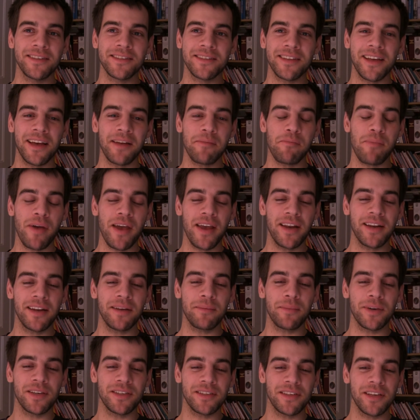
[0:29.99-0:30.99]
start painting
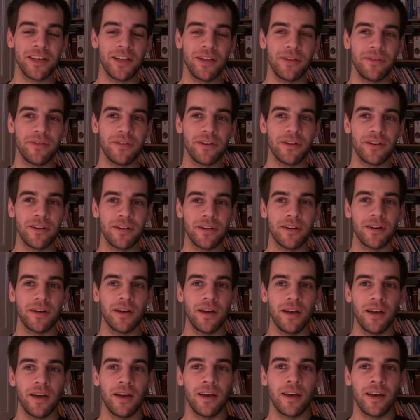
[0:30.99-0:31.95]
myself, or